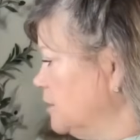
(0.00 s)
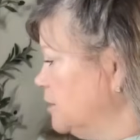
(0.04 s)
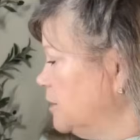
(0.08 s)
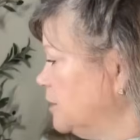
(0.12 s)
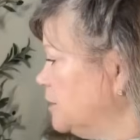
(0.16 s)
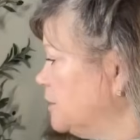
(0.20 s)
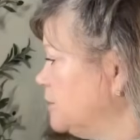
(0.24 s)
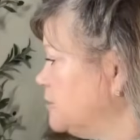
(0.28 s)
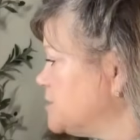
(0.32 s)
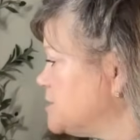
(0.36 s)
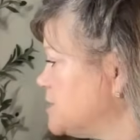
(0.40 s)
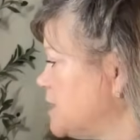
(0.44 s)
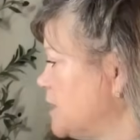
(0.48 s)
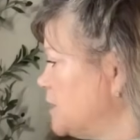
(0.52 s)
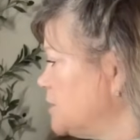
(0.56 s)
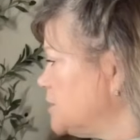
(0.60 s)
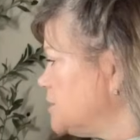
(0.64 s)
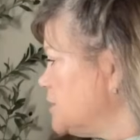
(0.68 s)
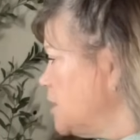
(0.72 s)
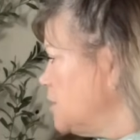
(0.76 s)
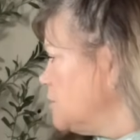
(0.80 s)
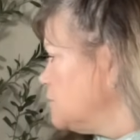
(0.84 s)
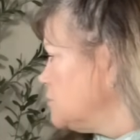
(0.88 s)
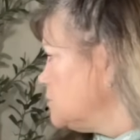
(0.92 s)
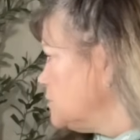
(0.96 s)
He was out of
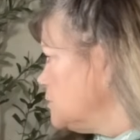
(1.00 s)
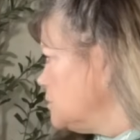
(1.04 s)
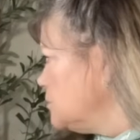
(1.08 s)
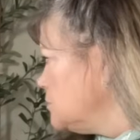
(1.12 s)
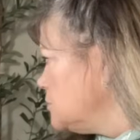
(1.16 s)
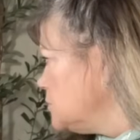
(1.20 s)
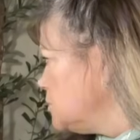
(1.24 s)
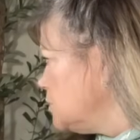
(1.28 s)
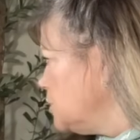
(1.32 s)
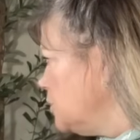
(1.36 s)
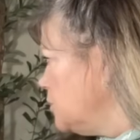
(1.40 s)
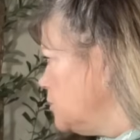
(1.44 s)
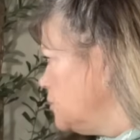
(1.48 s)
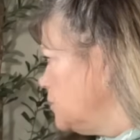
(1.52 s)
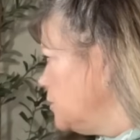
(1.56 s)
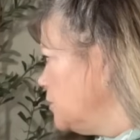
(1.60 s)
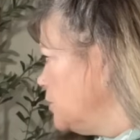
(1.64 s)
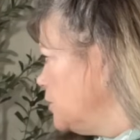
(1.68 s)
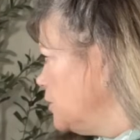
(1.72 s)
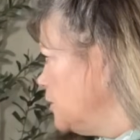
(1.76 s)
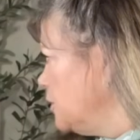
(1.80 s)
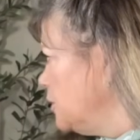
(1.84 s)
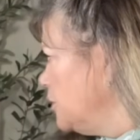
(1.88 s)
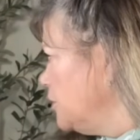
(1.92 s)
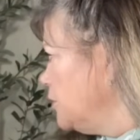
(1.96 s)
town, so
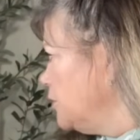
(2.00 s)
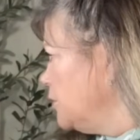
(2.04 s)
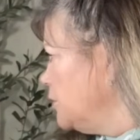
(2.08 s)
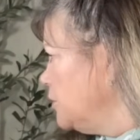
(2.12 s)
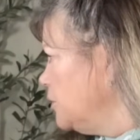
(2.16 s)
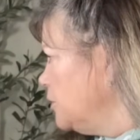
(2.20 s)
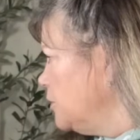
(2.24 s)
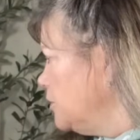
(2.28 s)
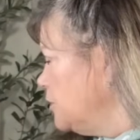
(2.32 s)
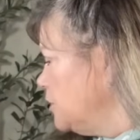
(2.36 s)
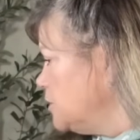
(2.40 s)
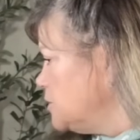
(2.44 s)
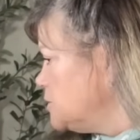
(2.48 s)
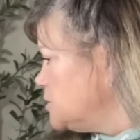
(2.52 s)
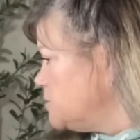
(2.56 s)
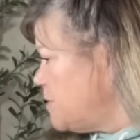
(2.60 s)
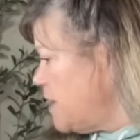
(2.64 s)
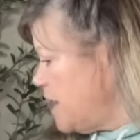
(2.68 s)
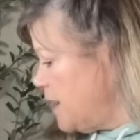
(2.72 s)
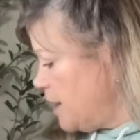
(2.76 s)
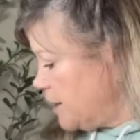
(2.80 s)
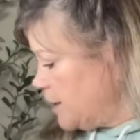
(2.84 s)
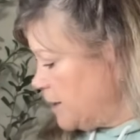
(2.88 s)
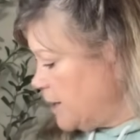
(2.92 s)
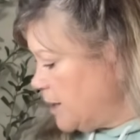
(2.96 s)
he's
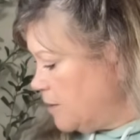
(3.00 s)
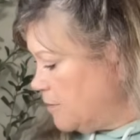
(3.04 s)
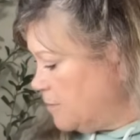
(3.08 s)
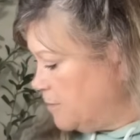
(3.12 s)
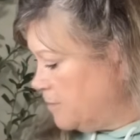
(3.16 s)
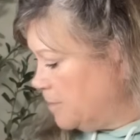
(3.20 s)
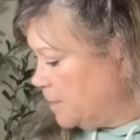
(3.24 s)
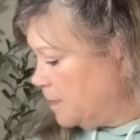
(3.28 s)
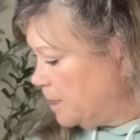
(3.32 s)
back now.